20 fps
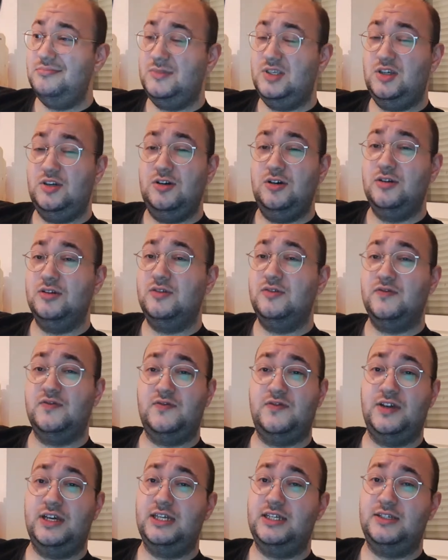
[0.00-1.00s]
couldn't
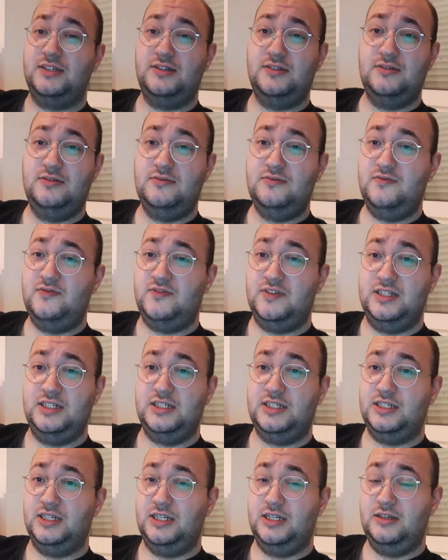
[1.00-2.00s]

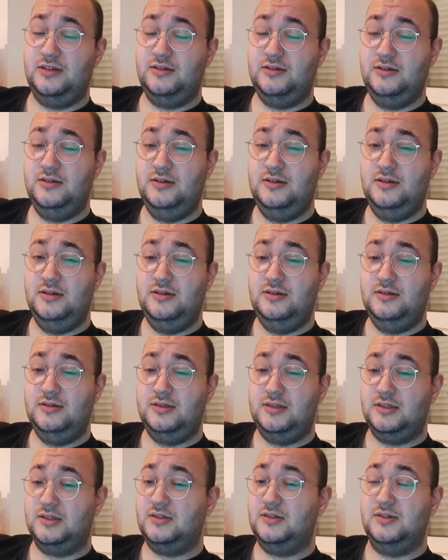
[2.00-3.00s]
finishing it.
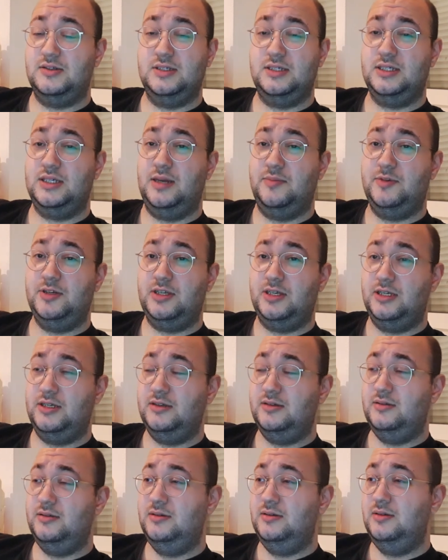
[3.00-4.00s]
Just couldn't stomach
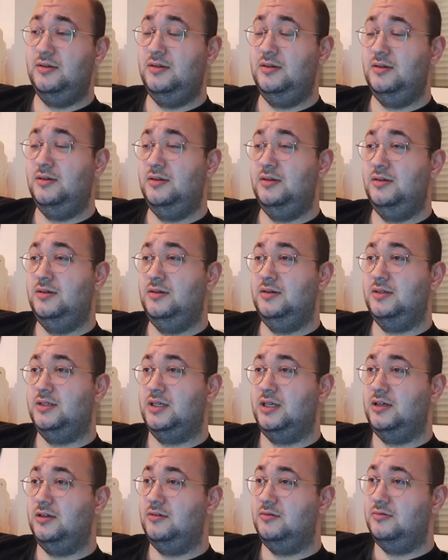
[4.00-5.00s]
it.
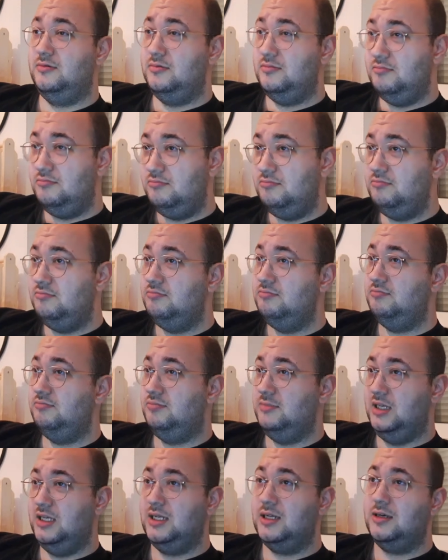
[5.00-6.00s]
So,
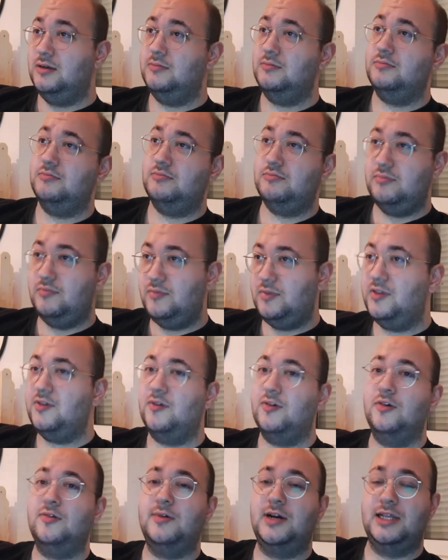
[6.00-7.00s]
you know,
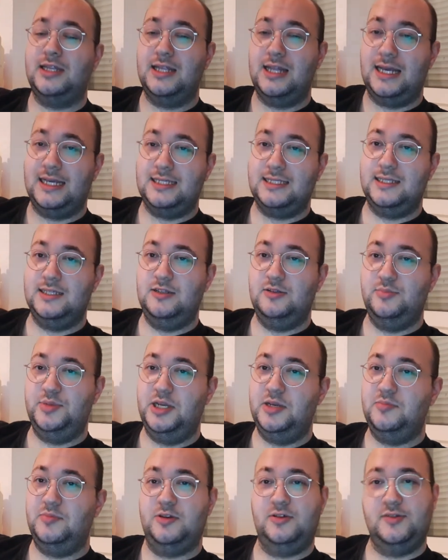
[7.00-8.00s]
threw away the last little
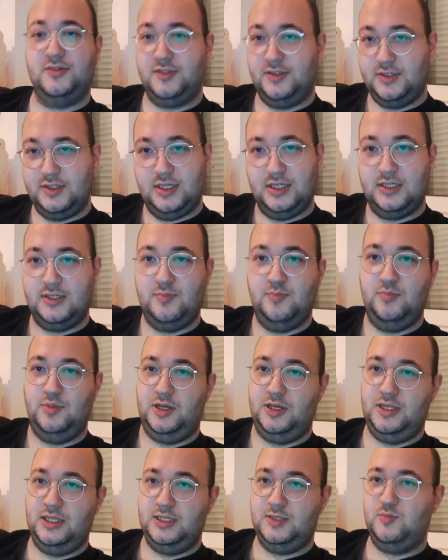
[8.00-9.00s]
bit, because it's
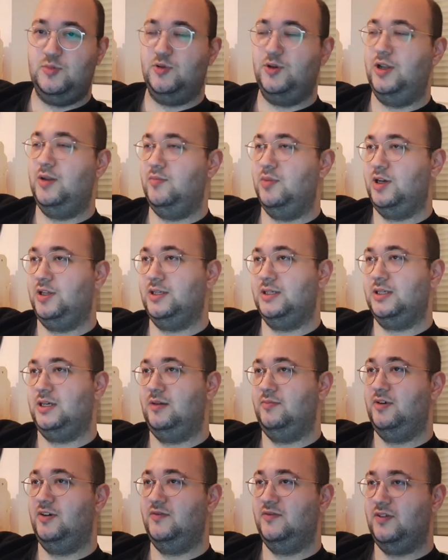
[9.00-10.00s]
by this point, by the
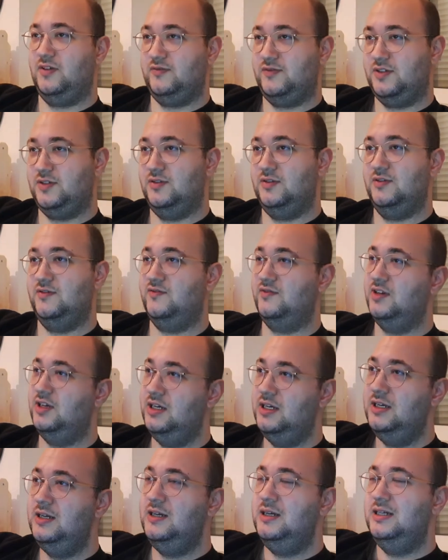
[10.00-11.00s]
time I've sort of
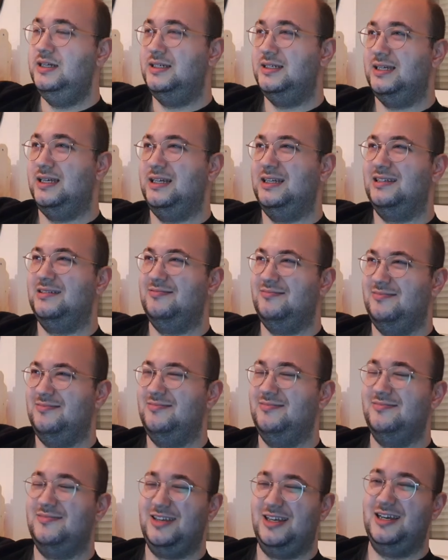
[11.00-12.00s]
said,
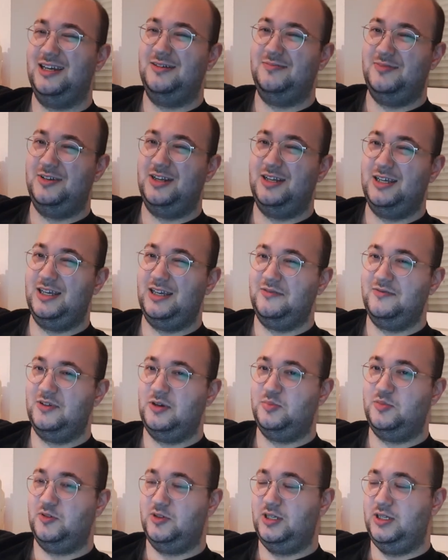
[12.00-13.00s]
yeah, I'm going to give
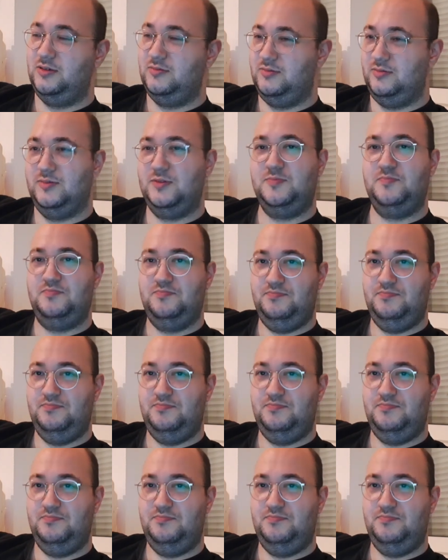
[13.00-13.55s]
up on it. It was